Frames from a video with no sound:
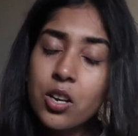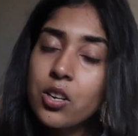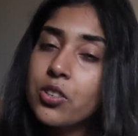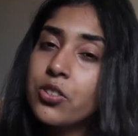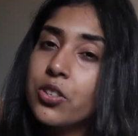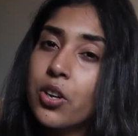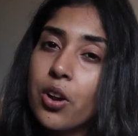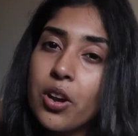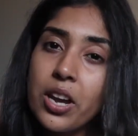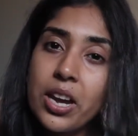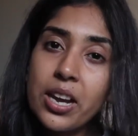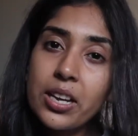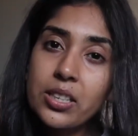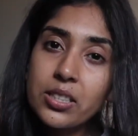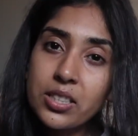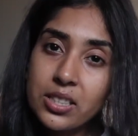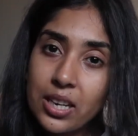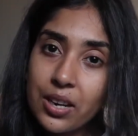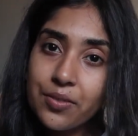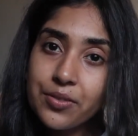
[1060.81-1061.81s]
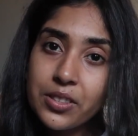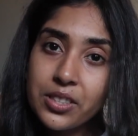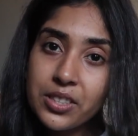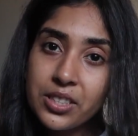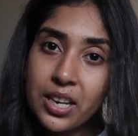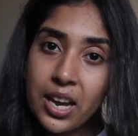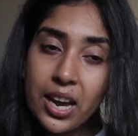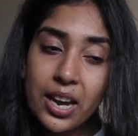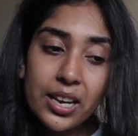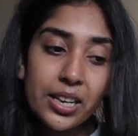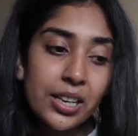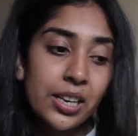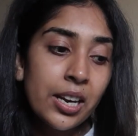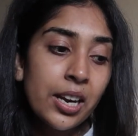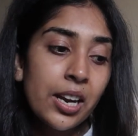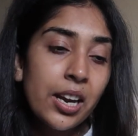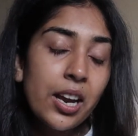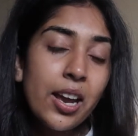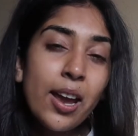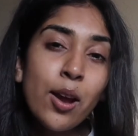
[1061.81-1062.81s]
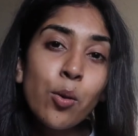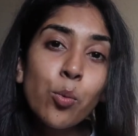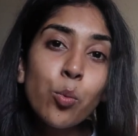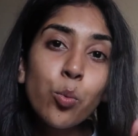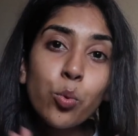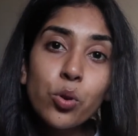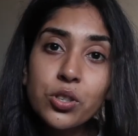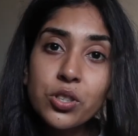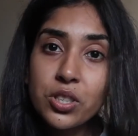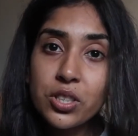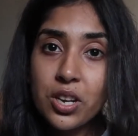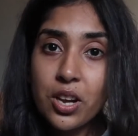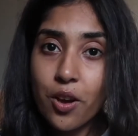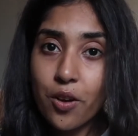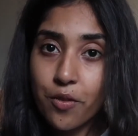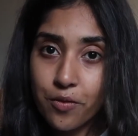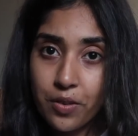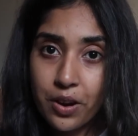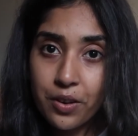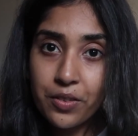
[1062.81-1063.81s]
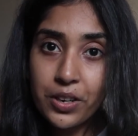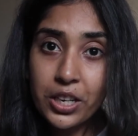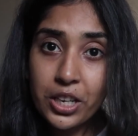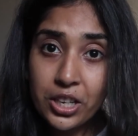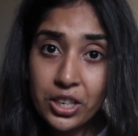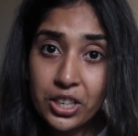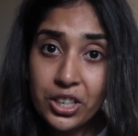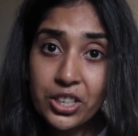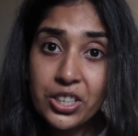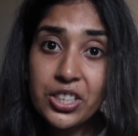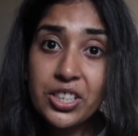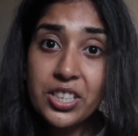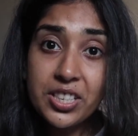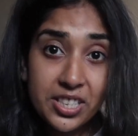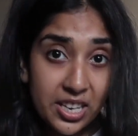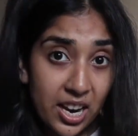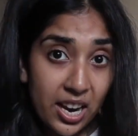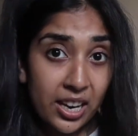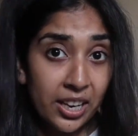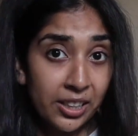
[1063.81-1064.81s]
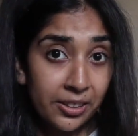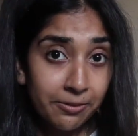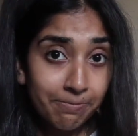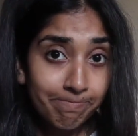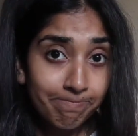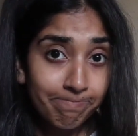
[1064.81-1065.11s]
So, safe to say, it wasn't a very good day